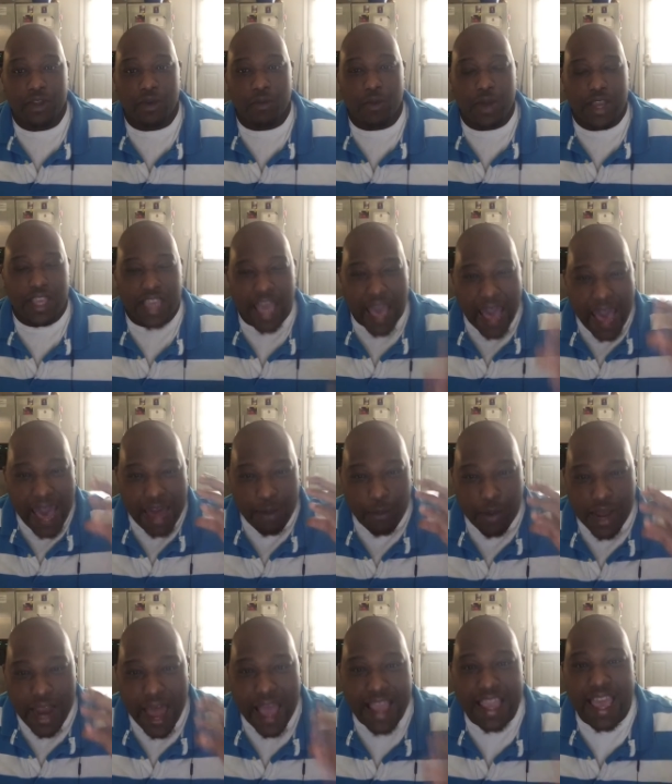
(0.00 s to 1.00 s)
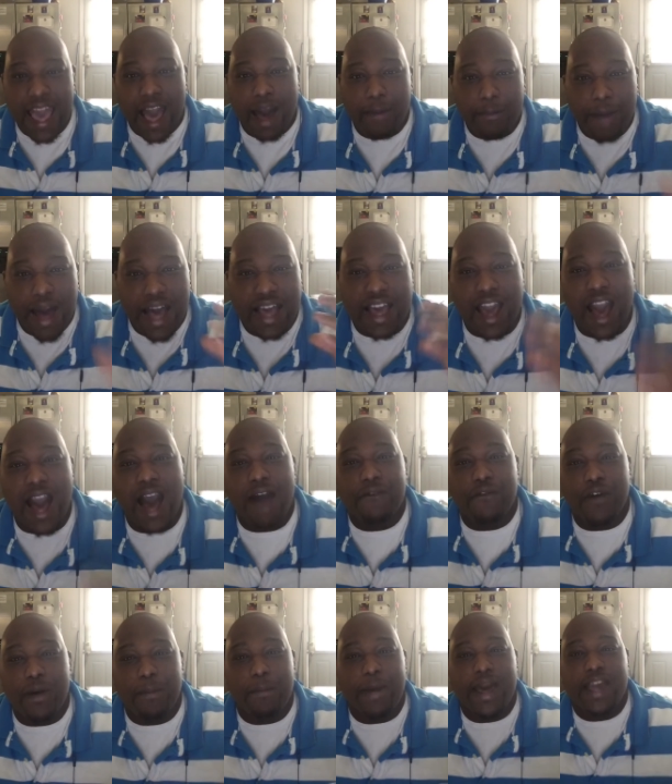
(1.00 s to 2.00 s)
when God, when I got my
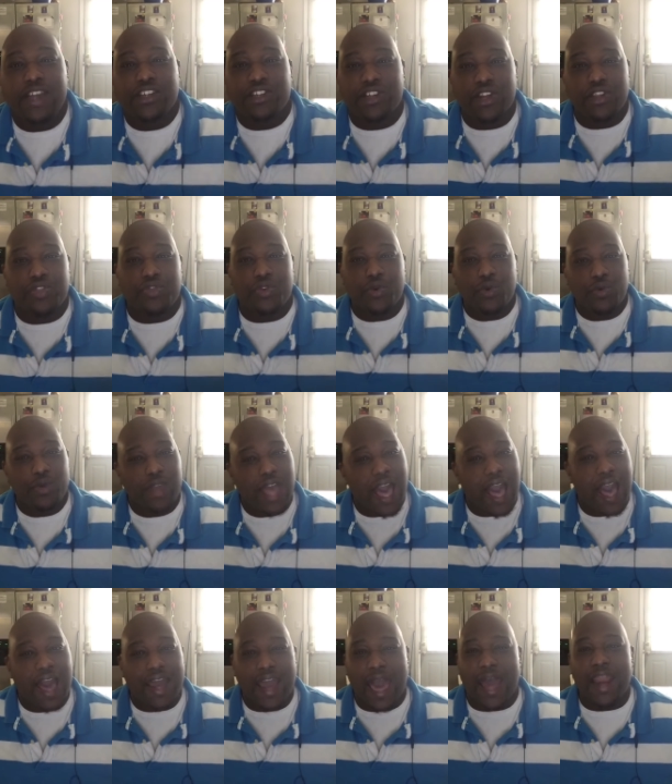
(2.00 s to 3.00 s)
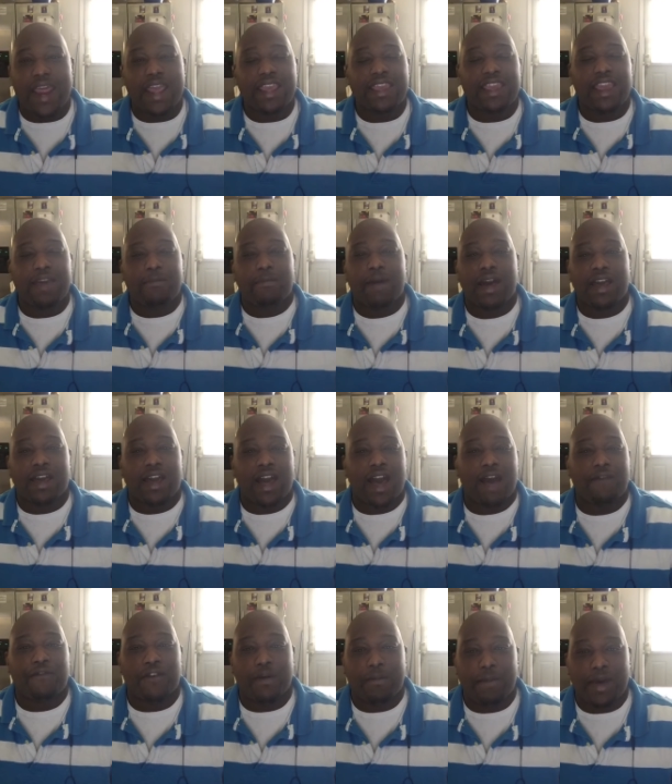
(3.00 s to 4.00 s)
confirmation through God, I didn't get my
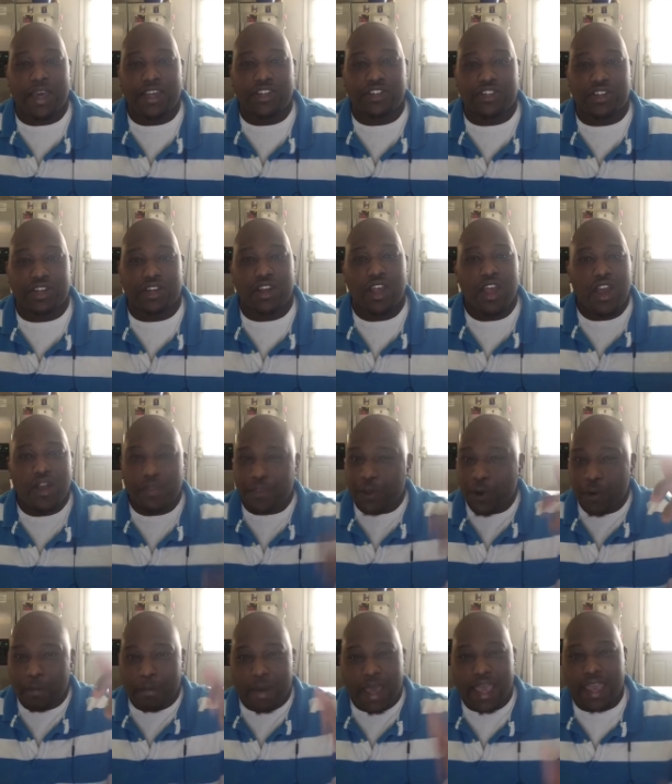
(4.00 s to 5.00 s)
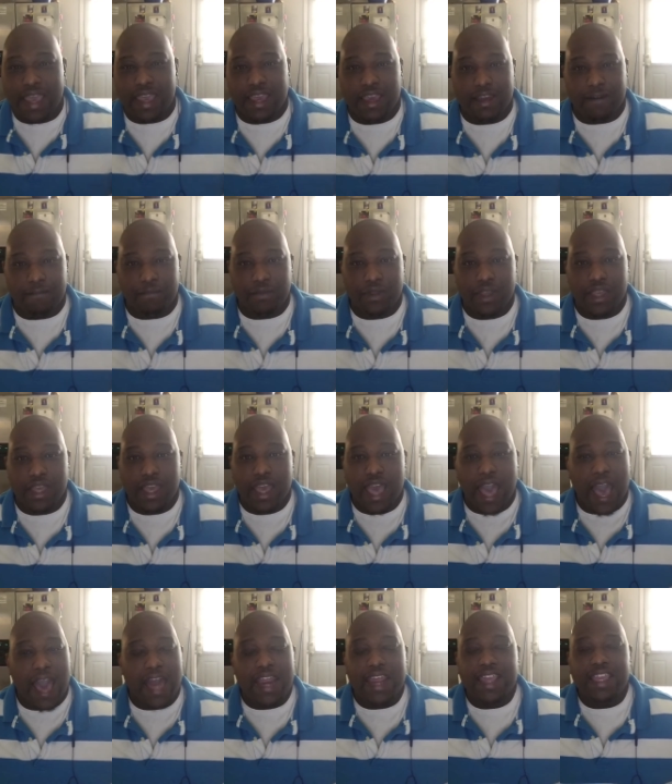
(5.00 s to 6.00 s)
confirmation through man.
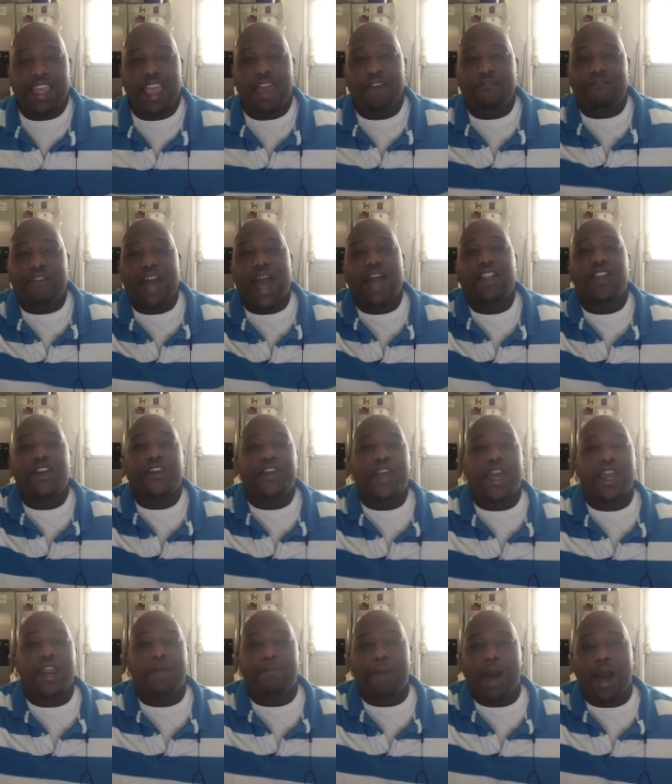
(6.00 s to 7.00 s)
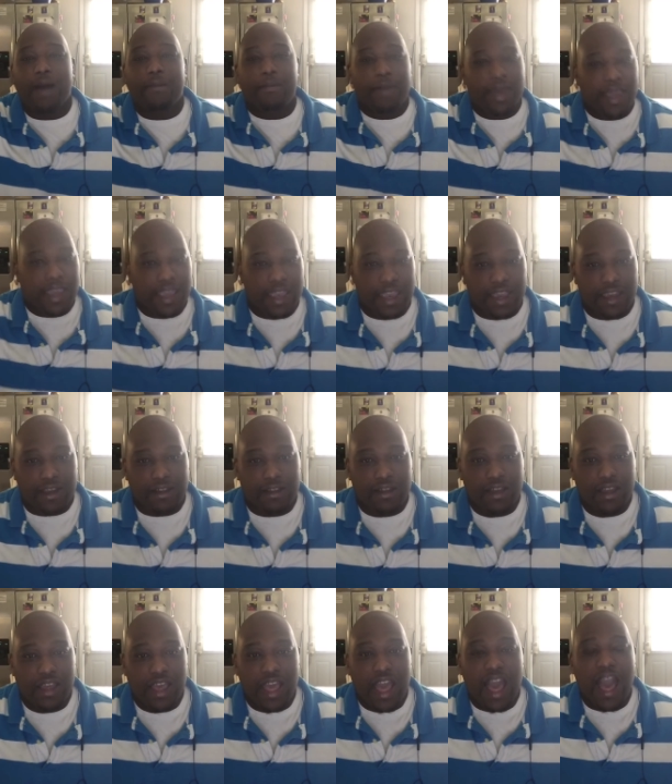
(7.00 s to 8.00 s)
I didn't get validated by man.
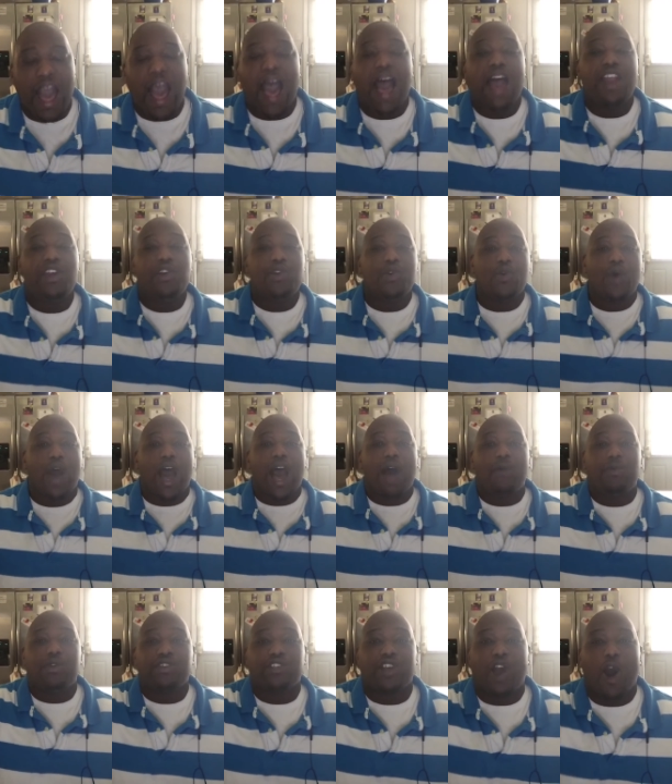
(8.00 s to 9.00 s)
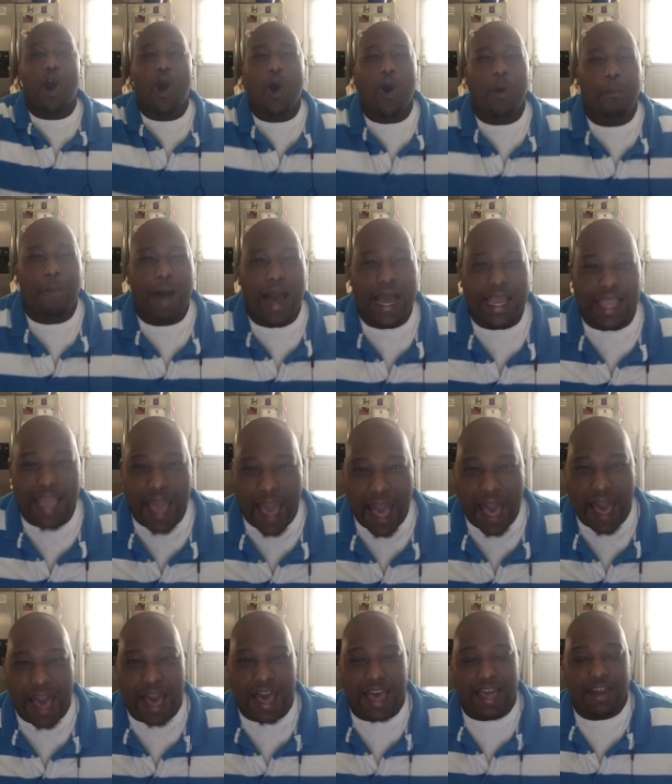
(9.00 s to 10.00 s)
I knew I was called by
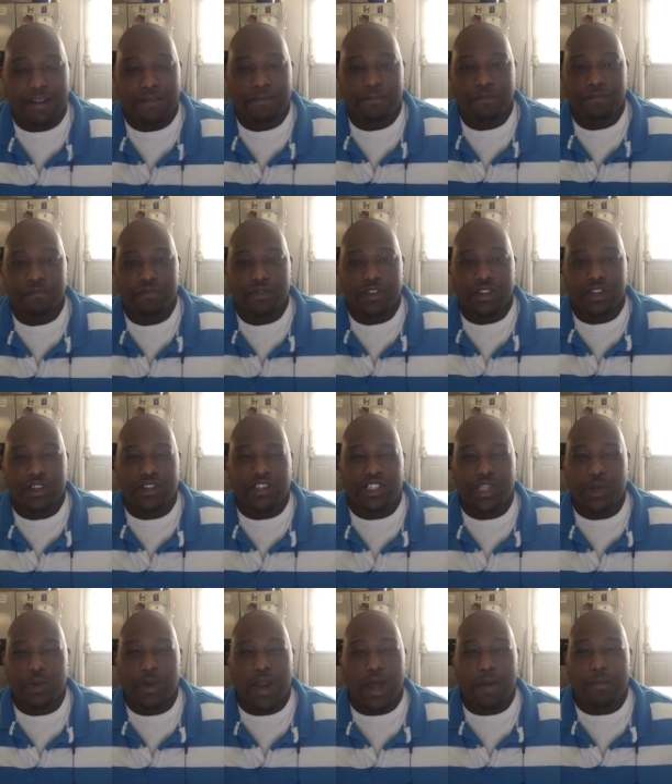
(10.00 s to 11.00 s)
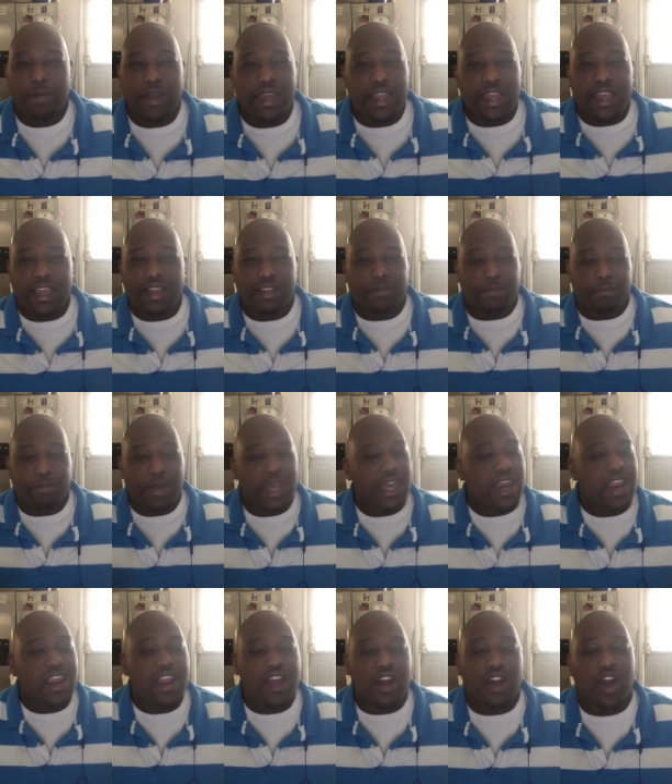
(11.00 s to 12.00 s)
God. You see what I mean?
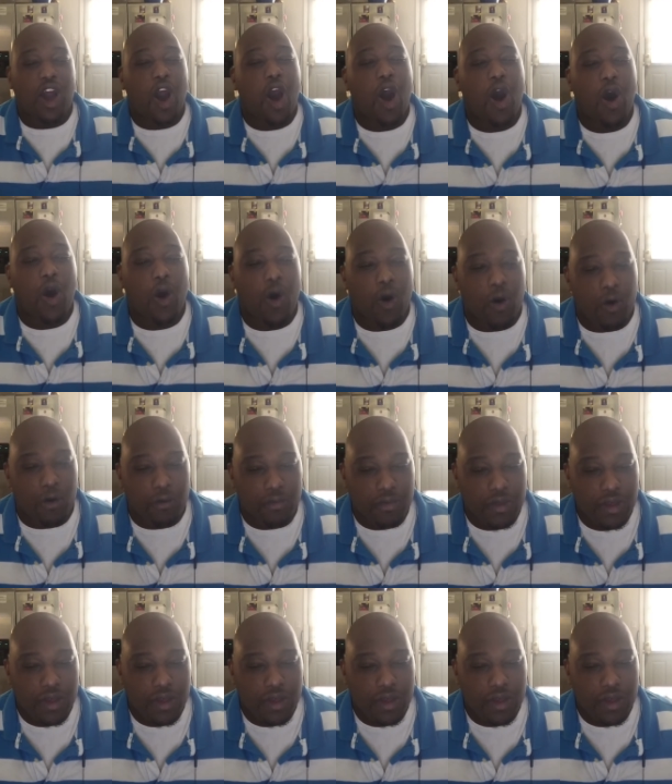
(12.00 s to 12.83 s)
Many are called,